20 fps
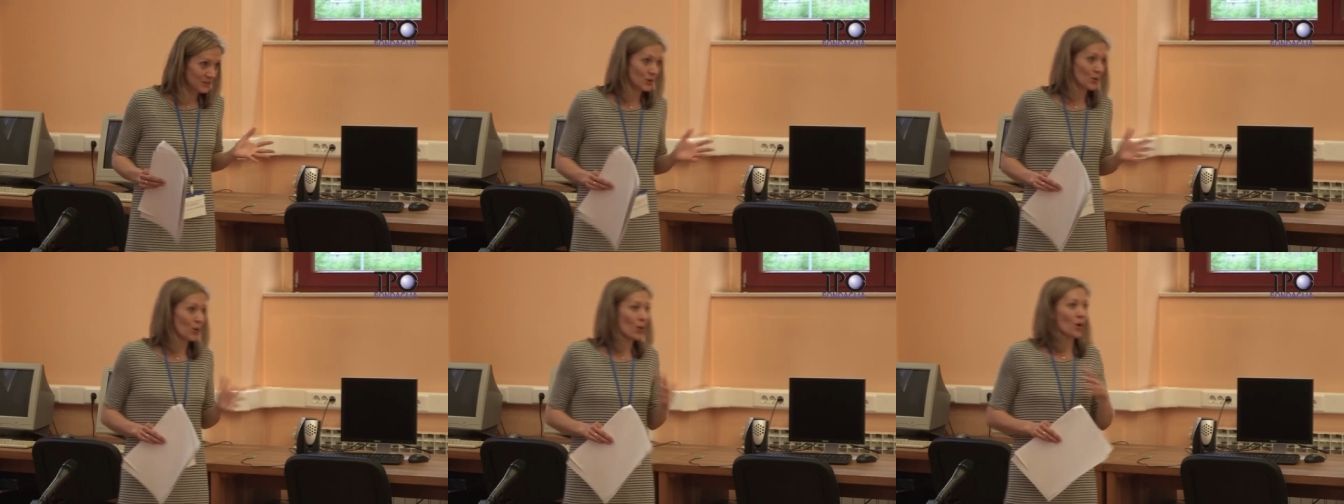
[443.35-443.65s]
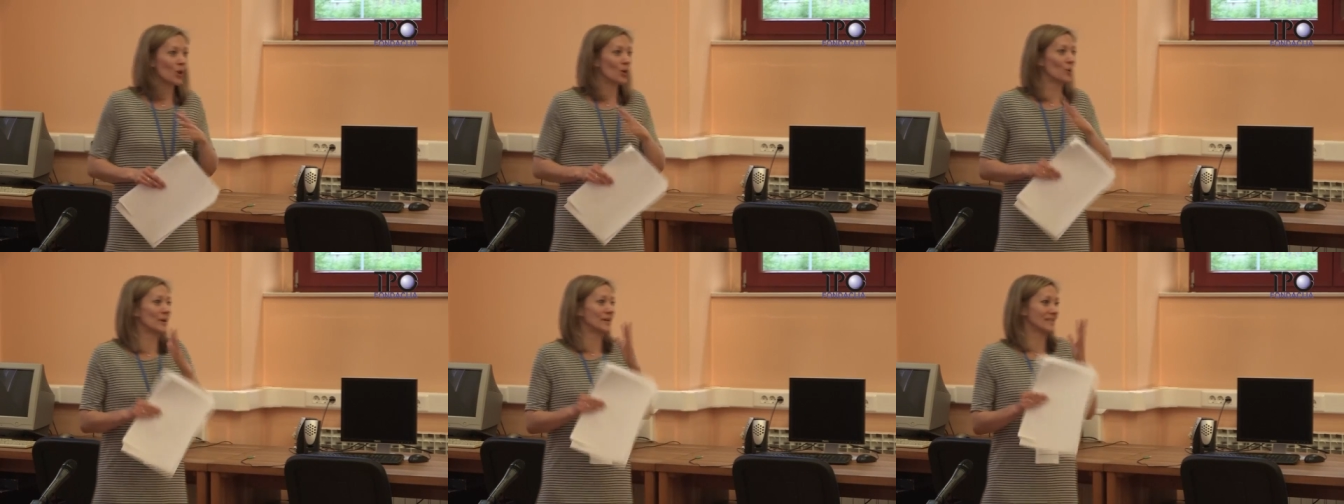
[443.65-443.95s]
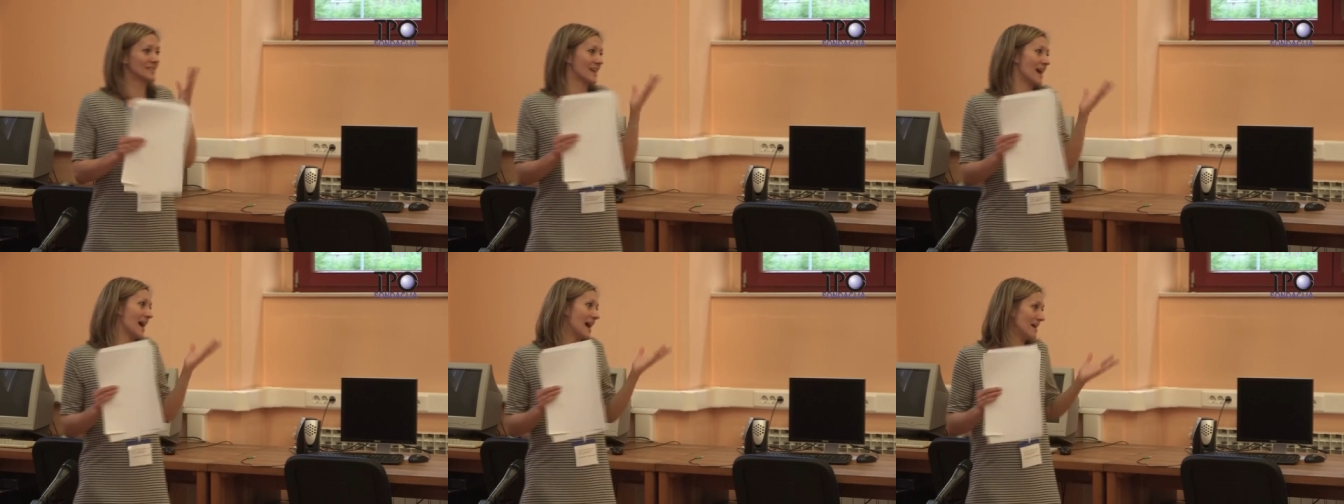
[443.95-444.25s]
You
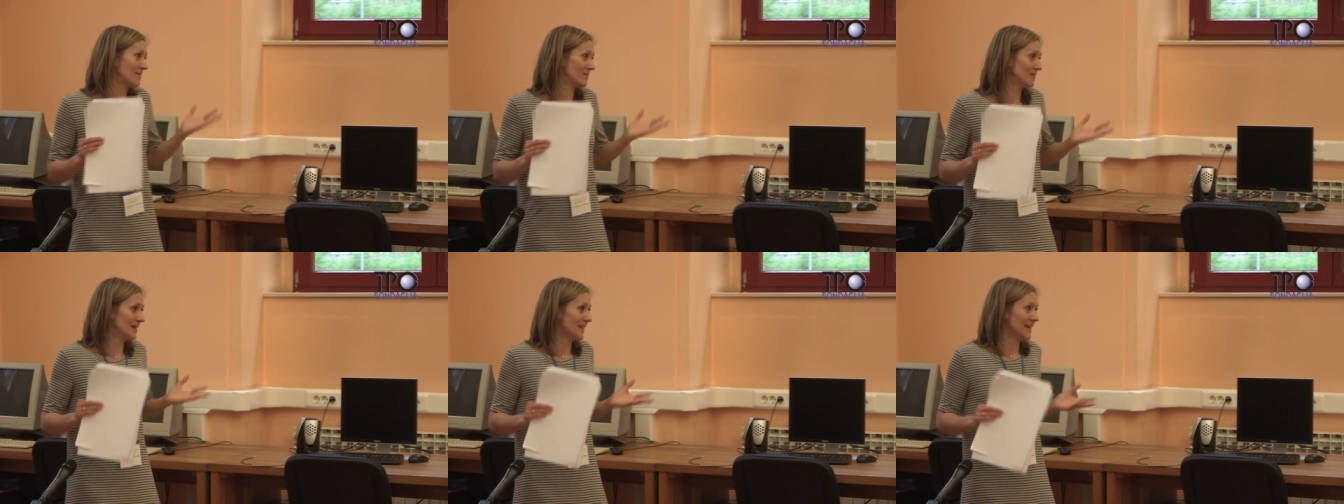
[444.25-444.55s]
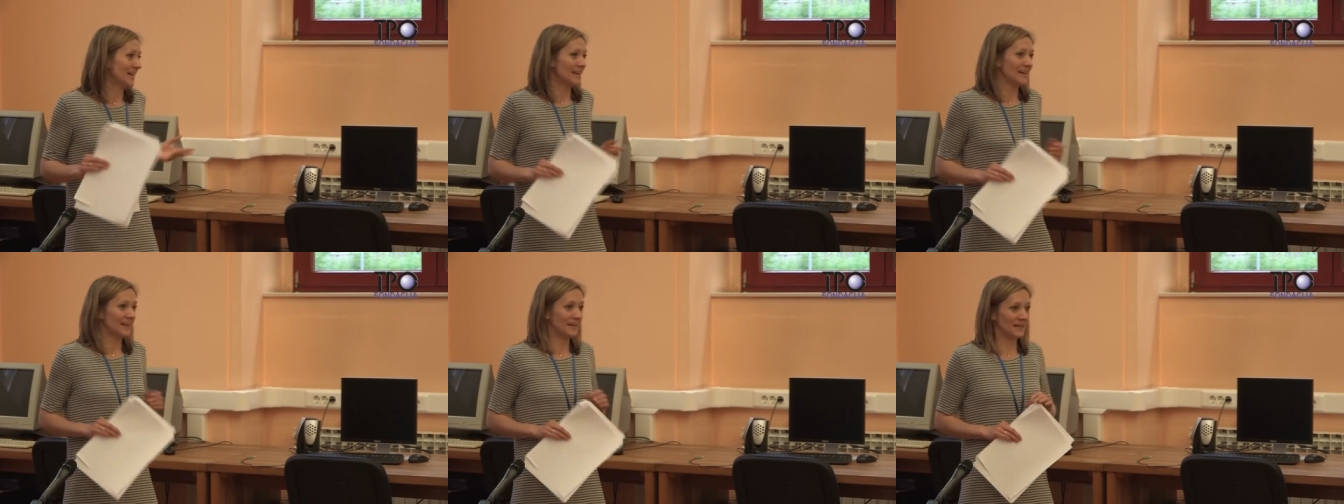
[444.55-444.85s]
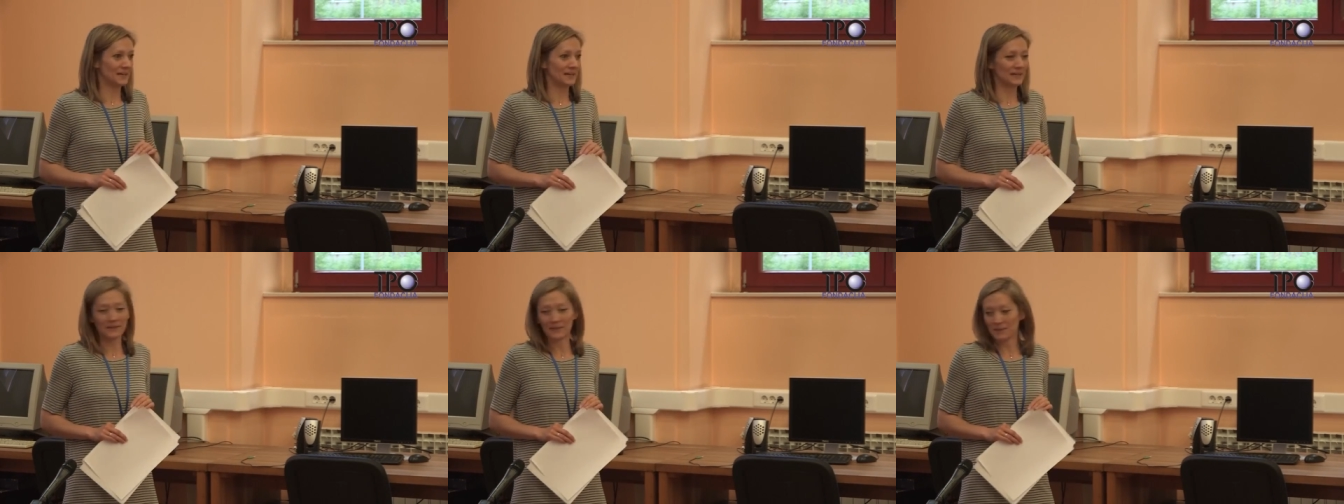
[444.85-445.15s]
always have
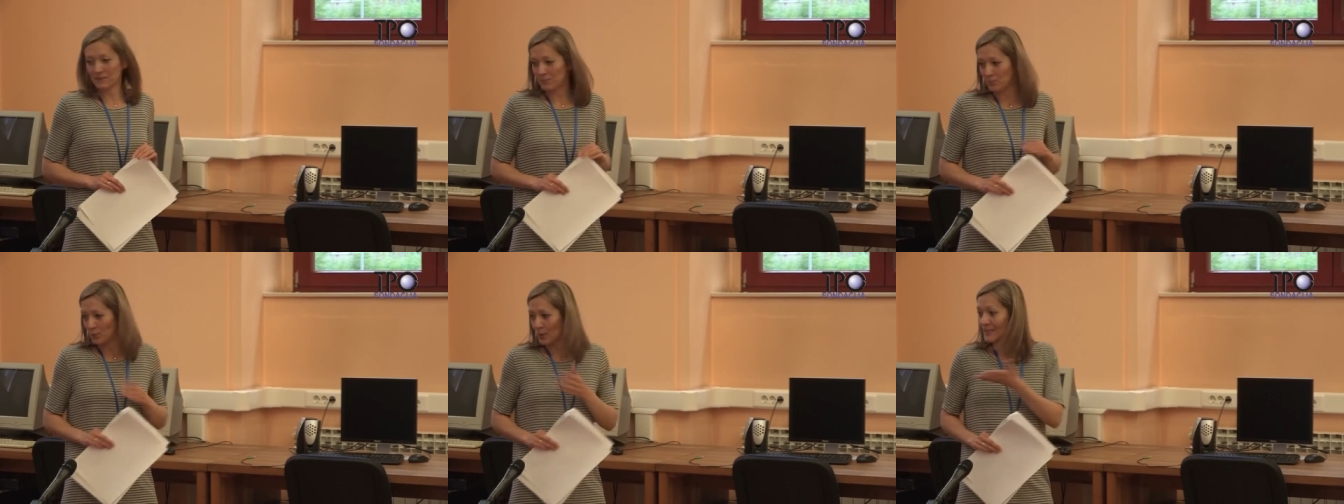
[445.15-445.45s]
a